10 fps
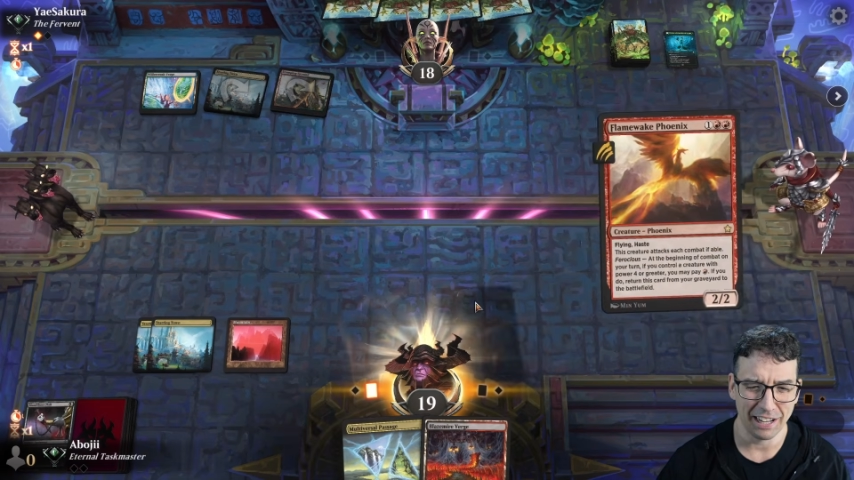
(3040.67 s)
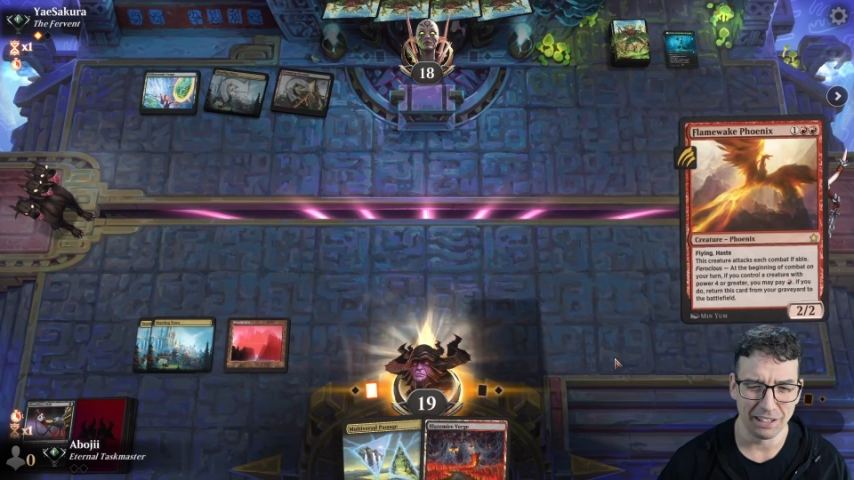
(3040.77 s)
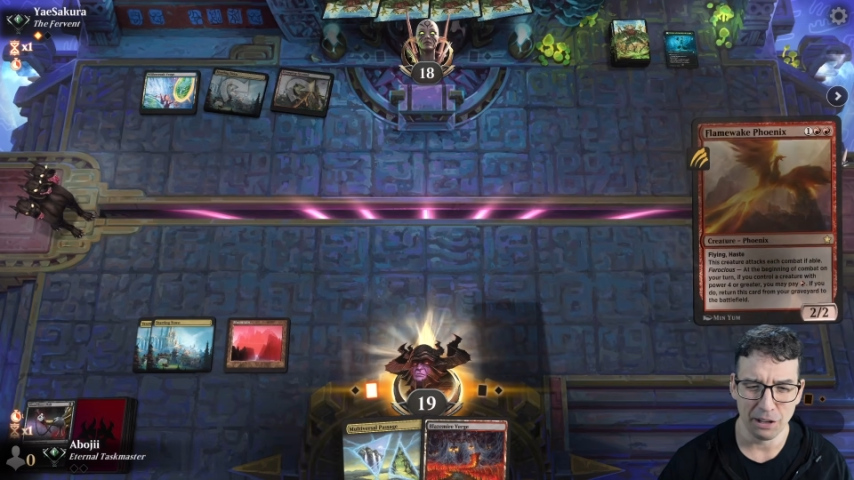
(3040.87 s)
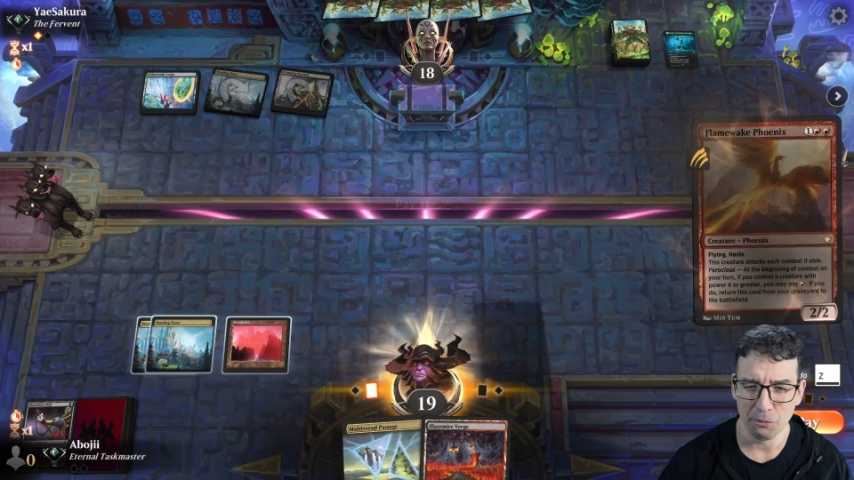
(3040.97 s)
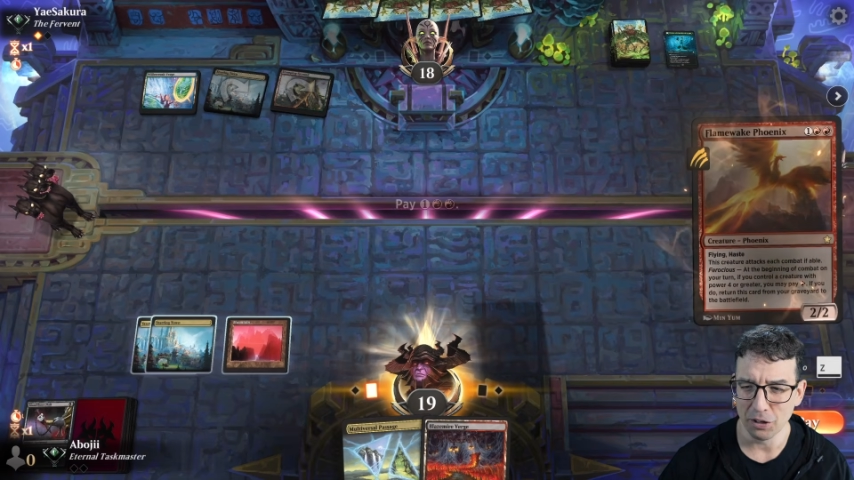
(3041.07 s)
And
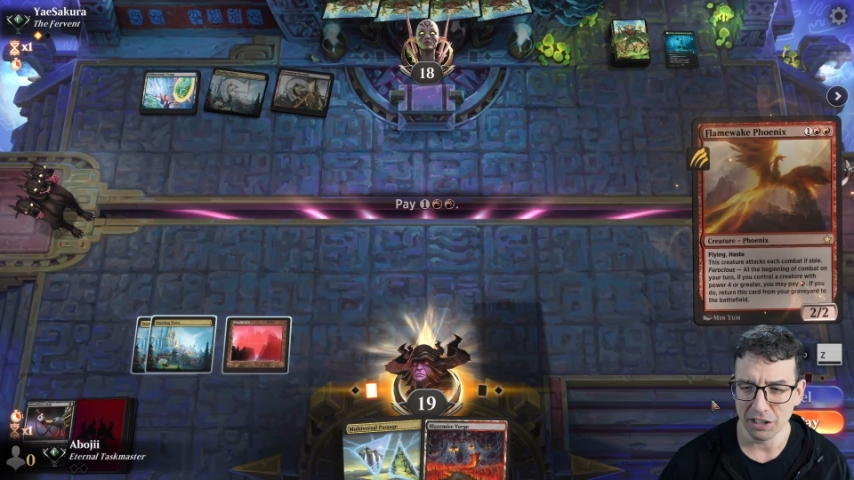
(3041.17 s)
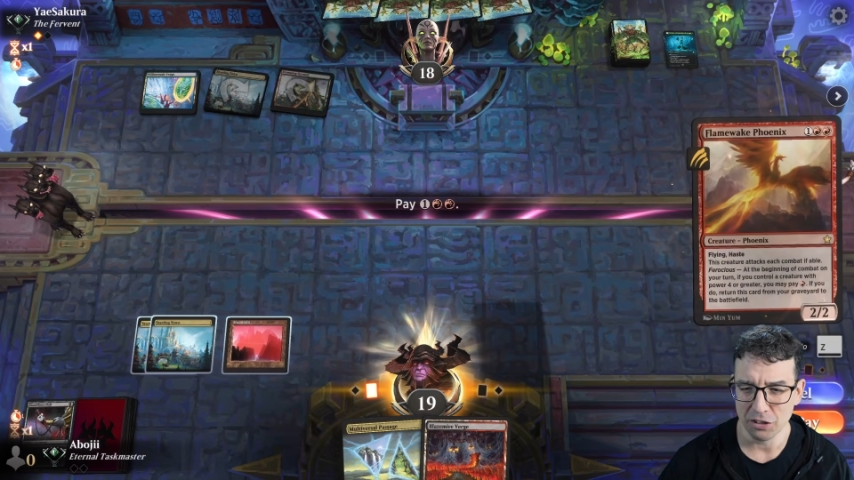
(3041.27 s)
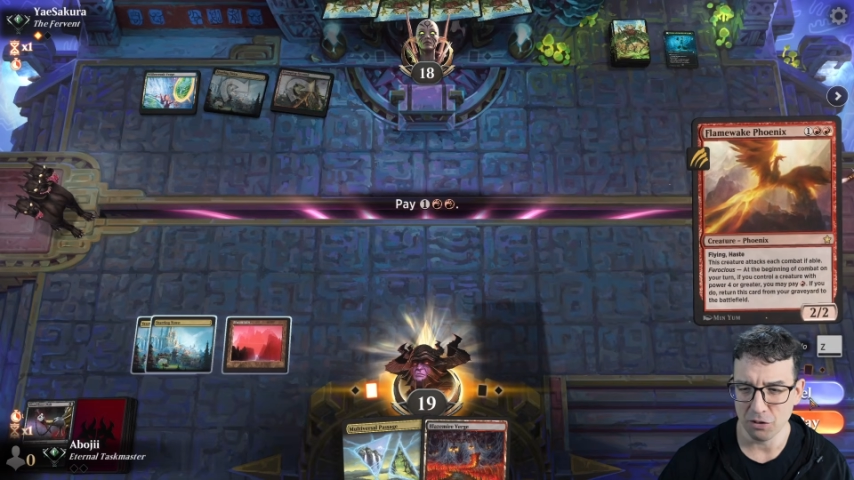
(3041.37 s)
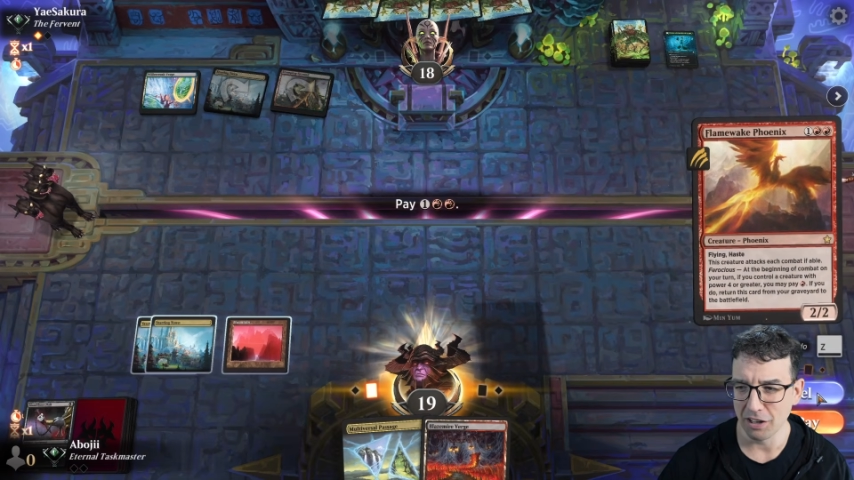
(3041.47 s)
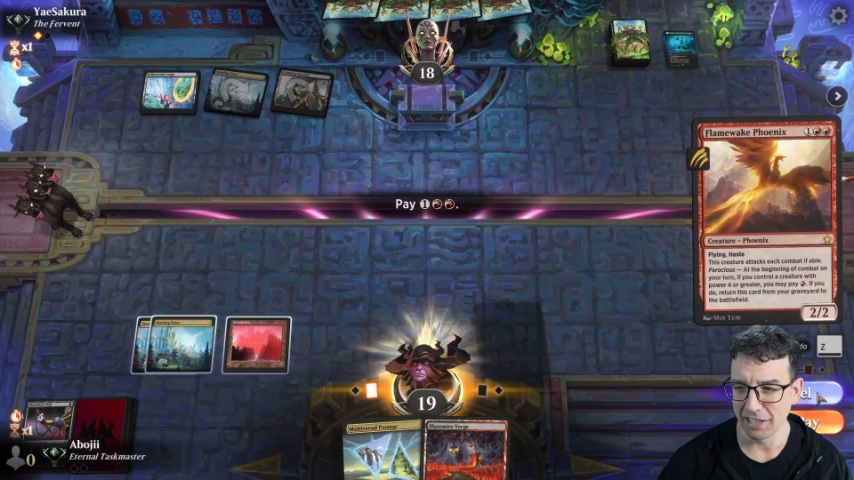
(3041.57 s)
then we're going to
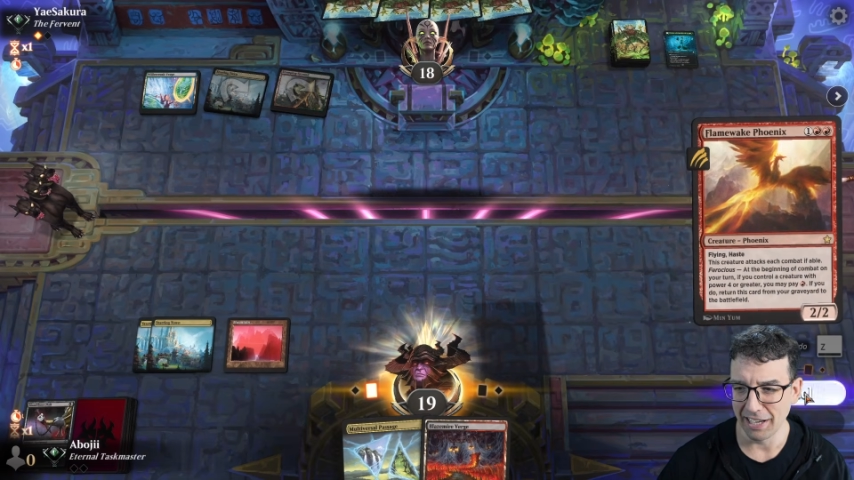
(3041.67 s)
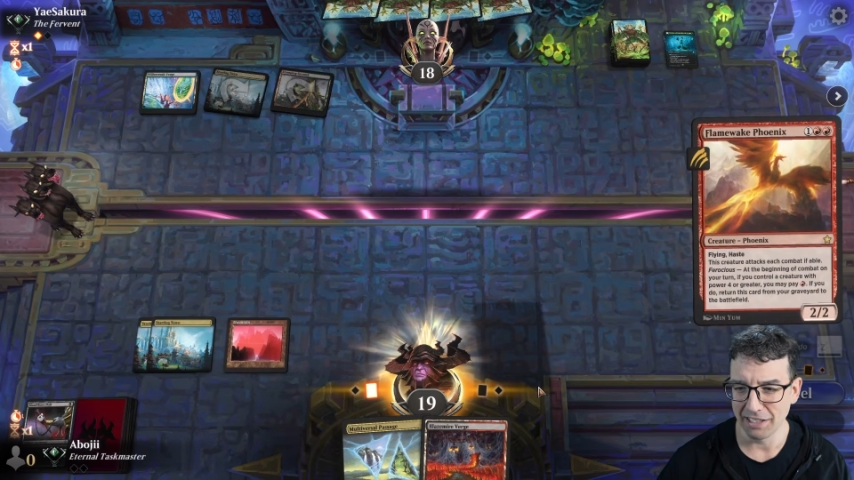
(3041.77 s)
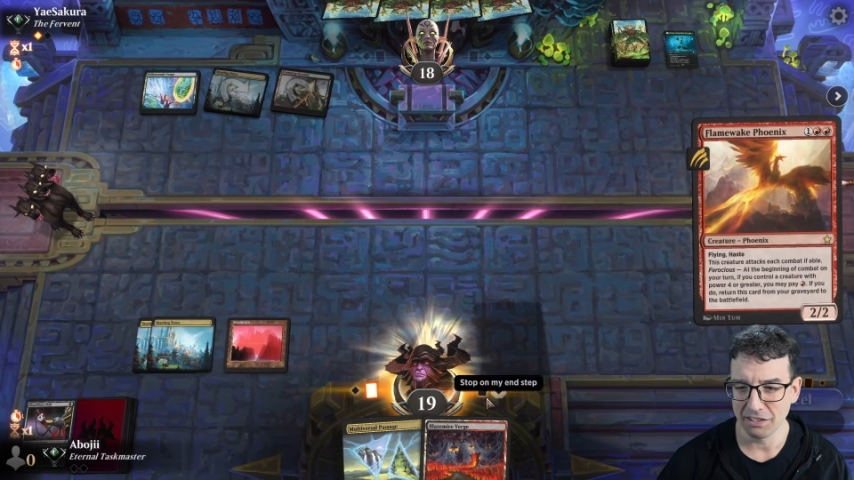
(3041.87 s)
draw lands.